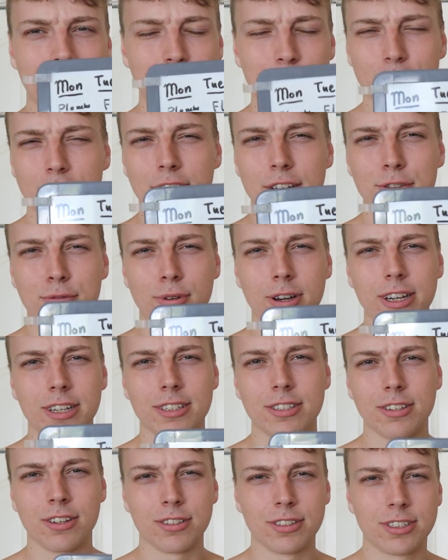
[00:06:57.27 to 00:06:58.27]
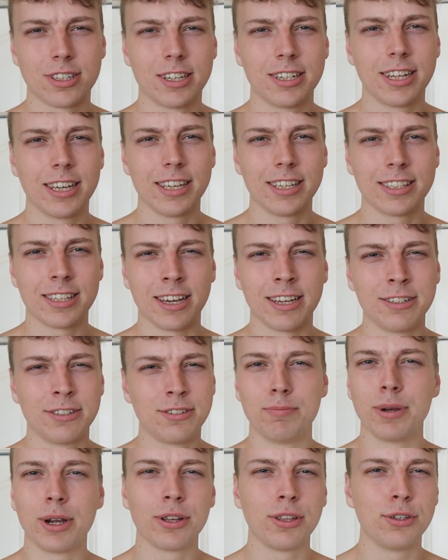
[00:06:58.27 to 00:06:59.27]
exercise wise on Sundays I
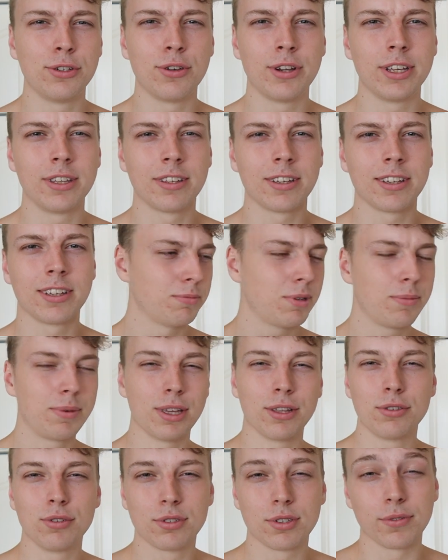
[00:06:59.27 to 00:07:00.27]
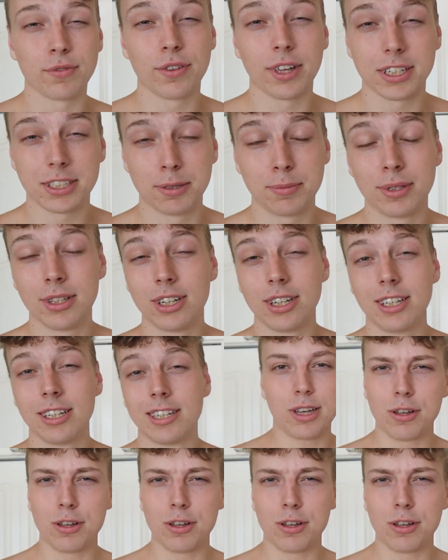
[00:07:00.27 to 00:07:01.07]
barely do anything maybe I'll do some flexibility